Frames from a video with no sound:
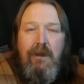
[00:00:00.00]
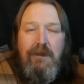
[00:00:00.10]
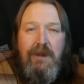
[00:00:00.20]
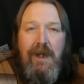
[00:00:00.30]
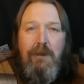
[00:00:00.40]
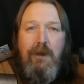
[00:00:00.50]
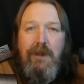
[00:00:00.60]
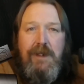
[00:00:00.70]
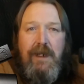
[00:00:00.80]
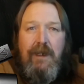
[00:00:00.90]
Today we're going
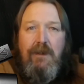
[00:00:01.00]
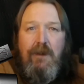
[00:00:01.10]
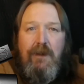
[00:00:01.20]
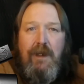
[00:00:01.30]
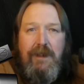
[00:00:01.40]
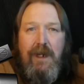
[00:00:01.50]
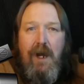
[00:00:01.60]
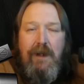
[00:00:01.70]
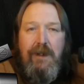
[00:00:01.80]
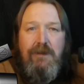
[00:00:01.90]
to take a look at the
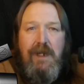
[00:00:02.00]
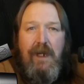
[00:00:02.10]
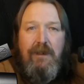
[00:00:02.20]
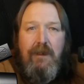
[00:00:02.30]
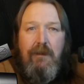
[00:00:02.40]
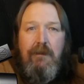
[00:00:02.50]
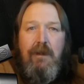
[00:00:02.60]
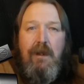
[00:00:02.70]
Audio-Technica